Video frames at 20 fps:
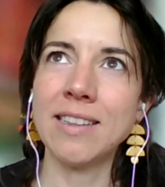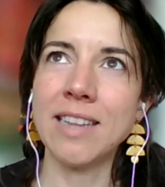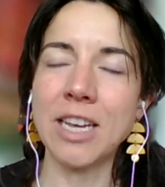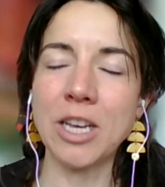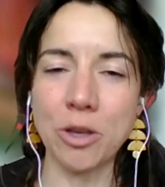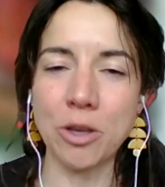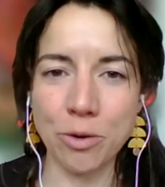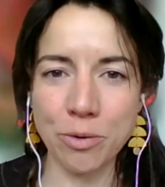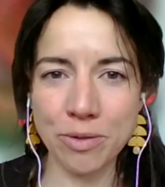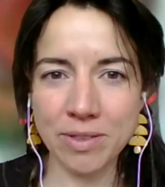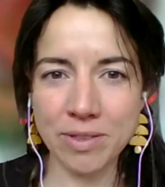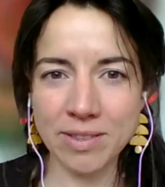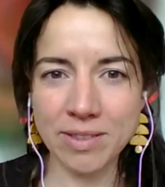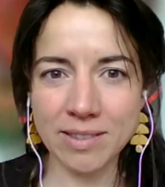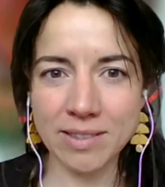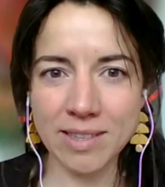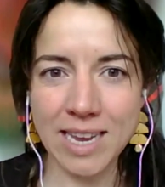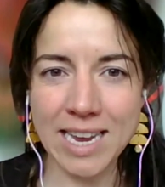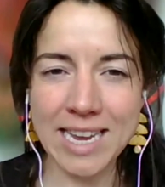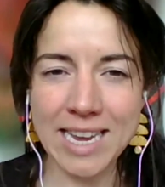like
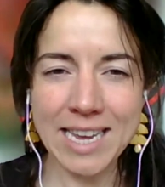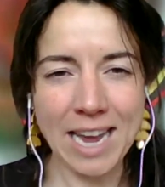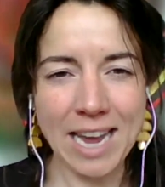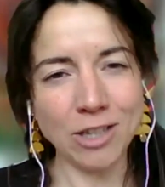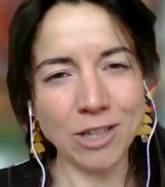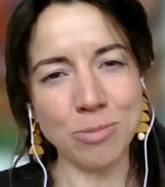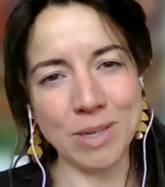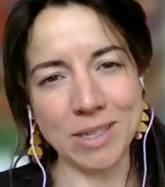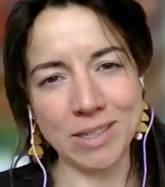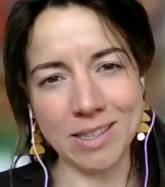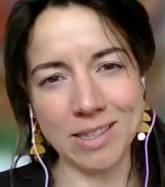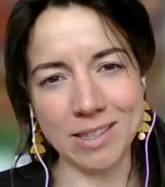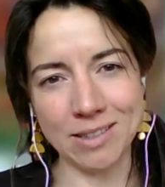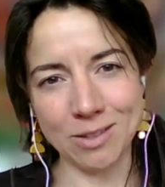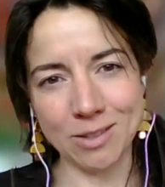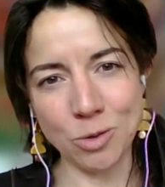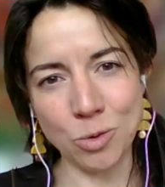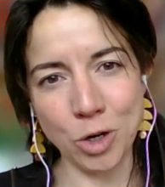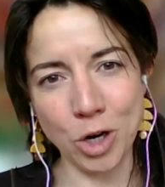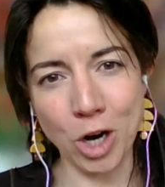youth's engagement
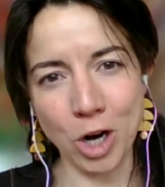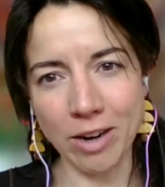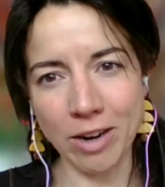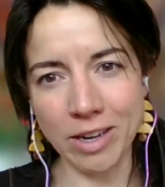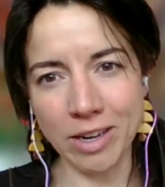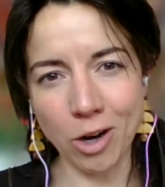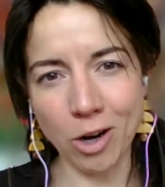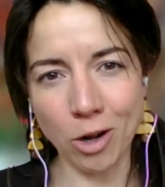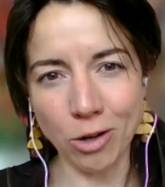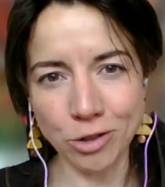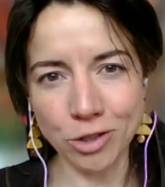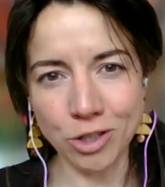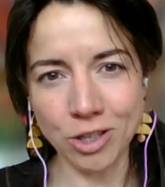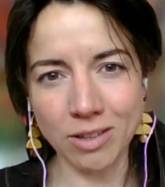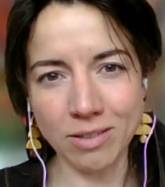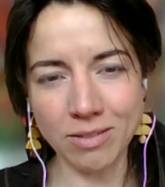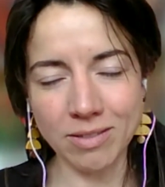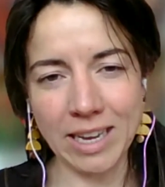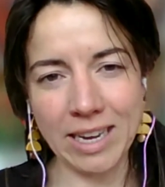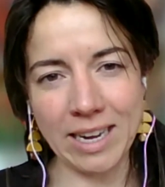in school garden
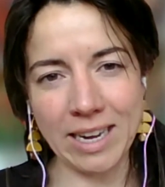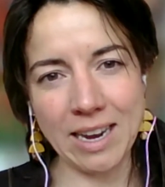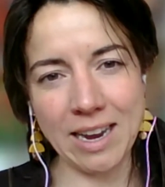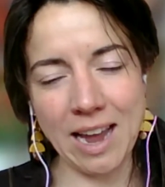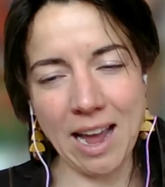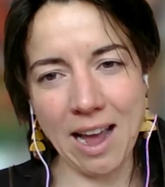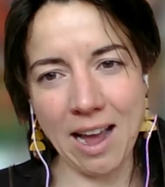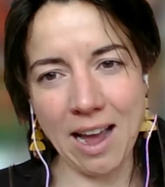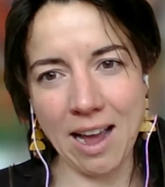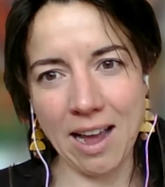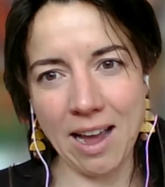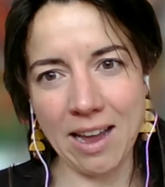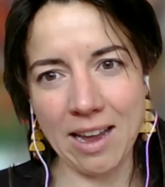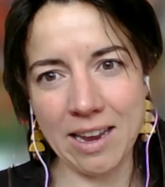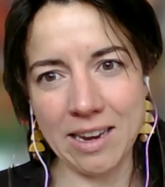culture like uh,